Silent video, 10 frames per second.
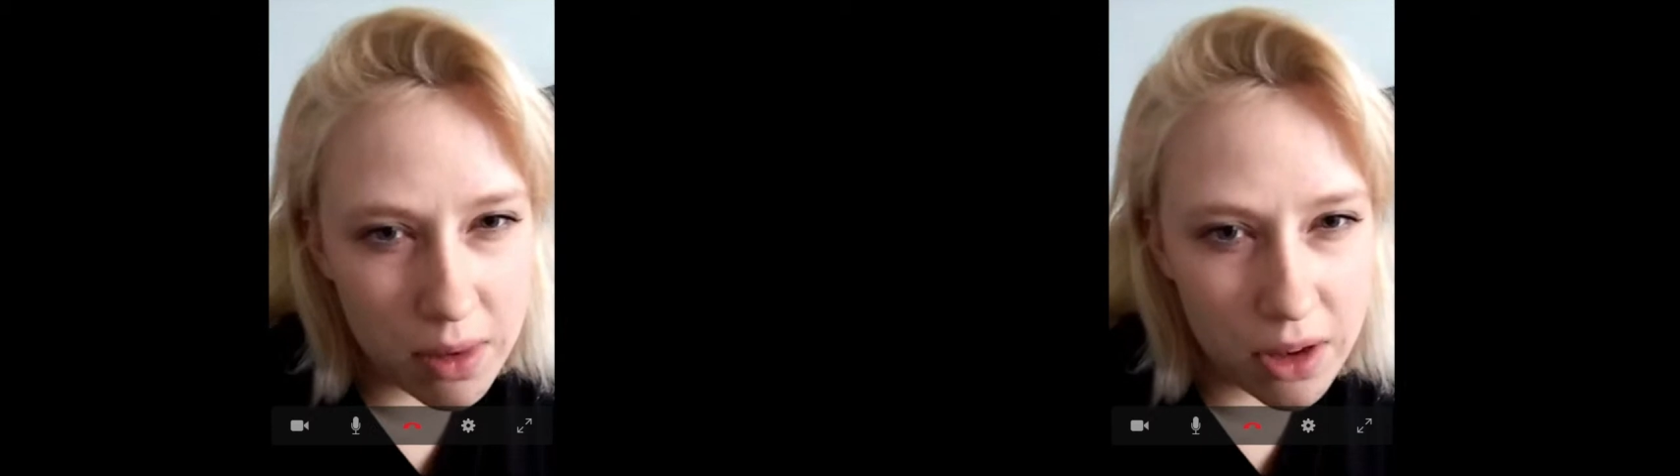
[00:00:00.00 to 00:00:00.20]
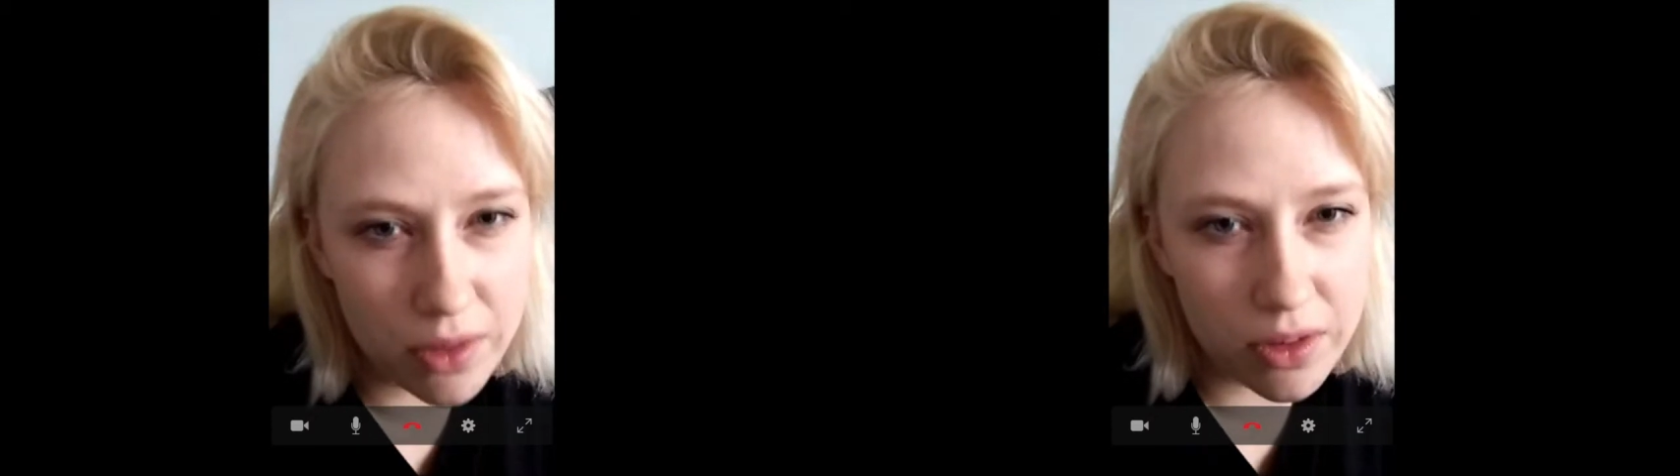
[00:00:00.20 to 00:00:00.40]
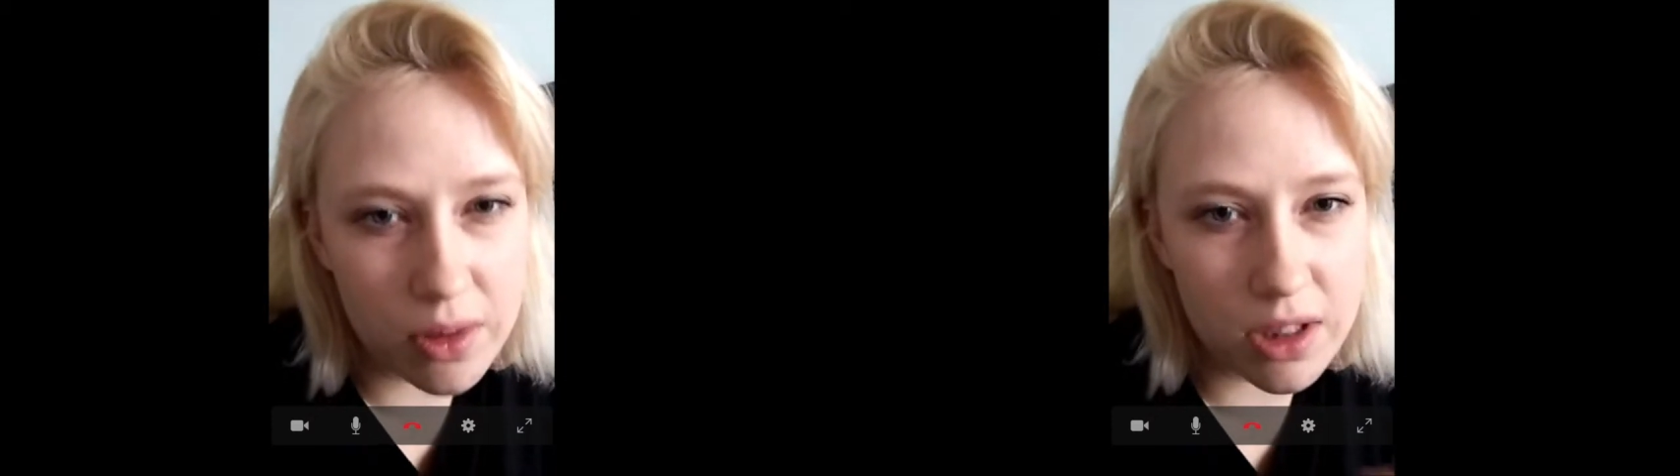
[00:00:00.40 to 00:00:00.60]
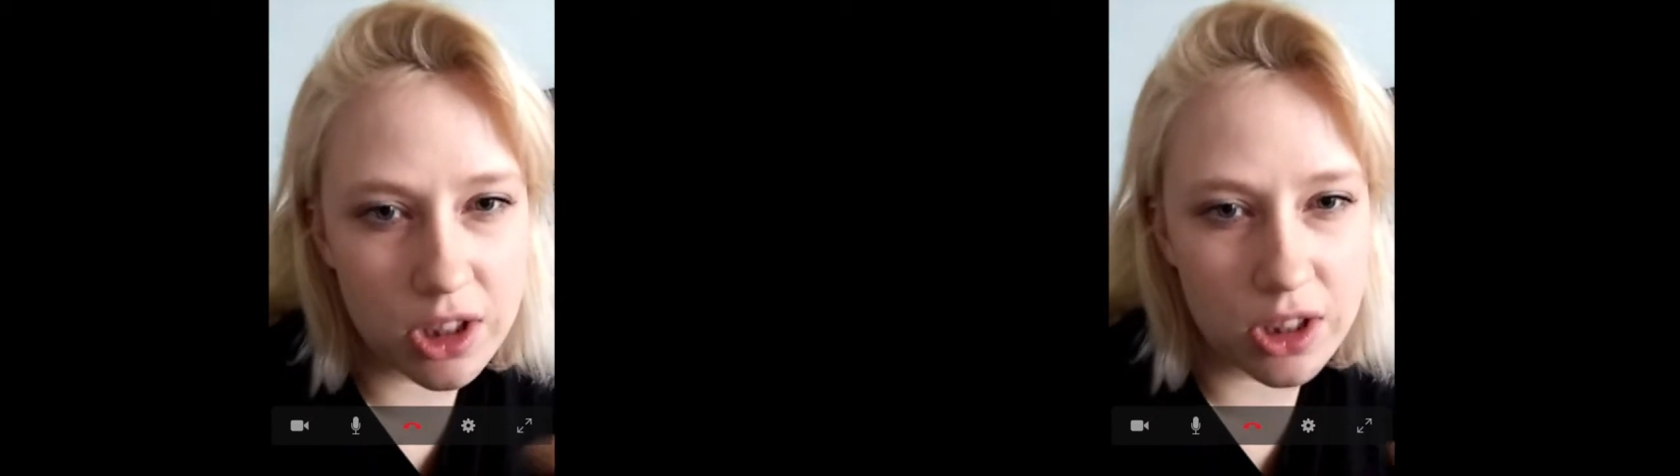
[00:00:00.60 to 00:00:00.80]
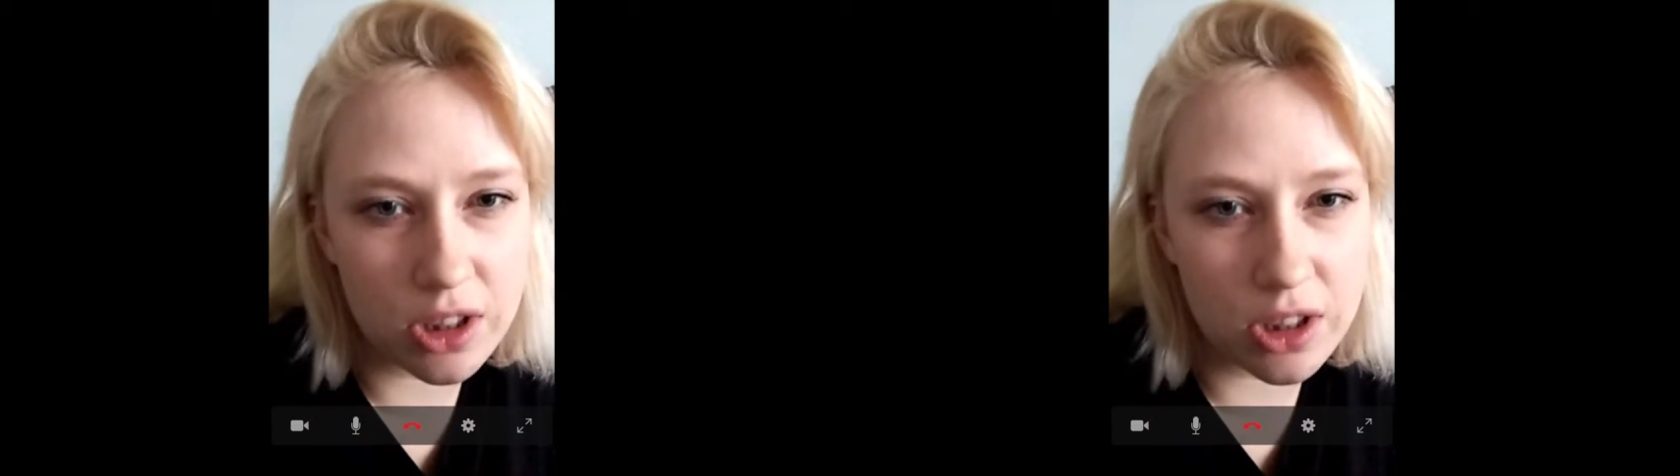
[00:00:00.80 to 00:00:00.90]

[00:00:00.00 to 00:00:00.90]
both of you it's just